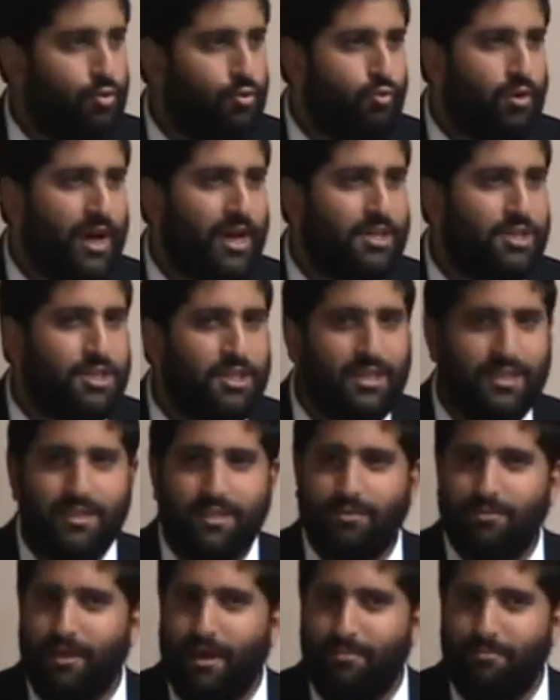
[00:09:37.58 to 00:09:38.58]
Rashi and
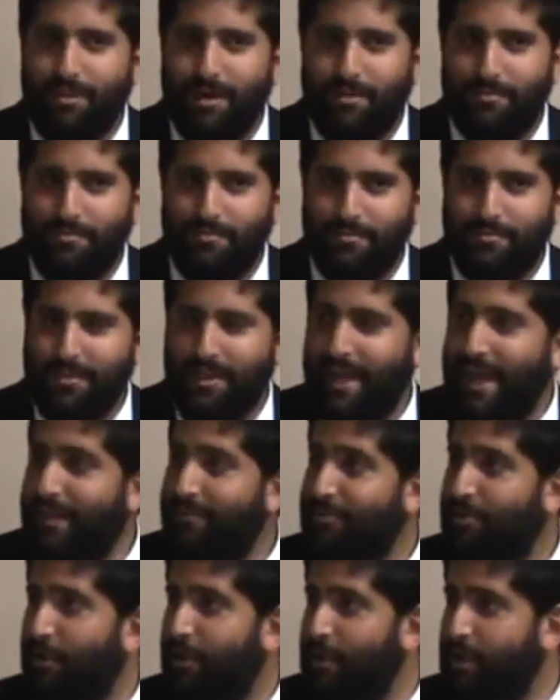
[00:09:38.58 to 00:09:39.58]
the Rambam
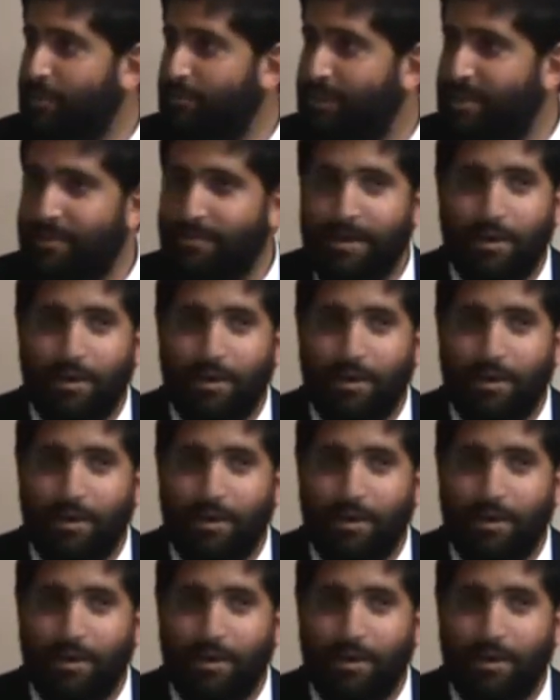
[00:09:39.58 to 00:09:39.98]
have an argument